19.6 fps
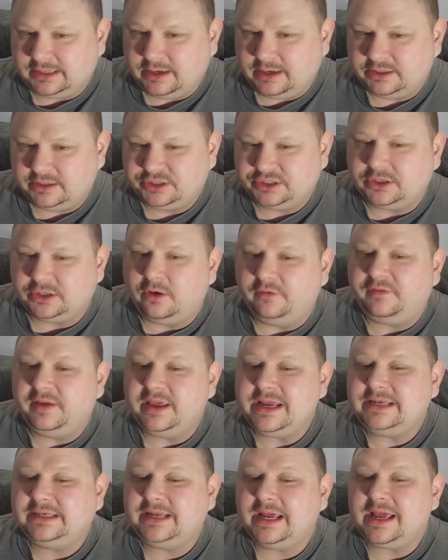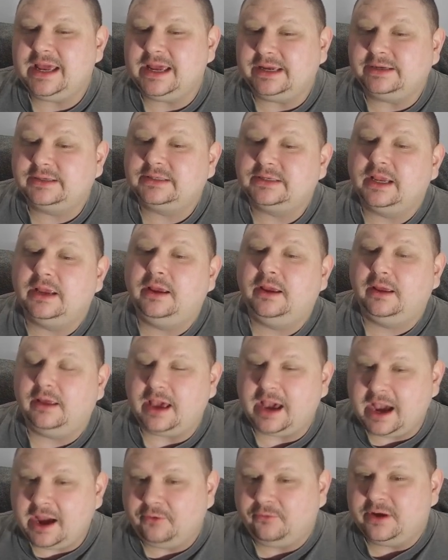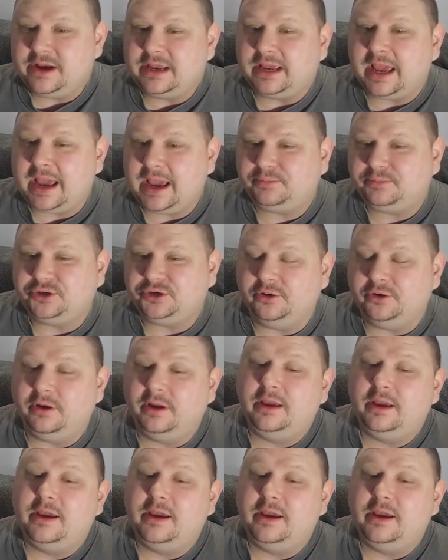So if he takes, I recapture,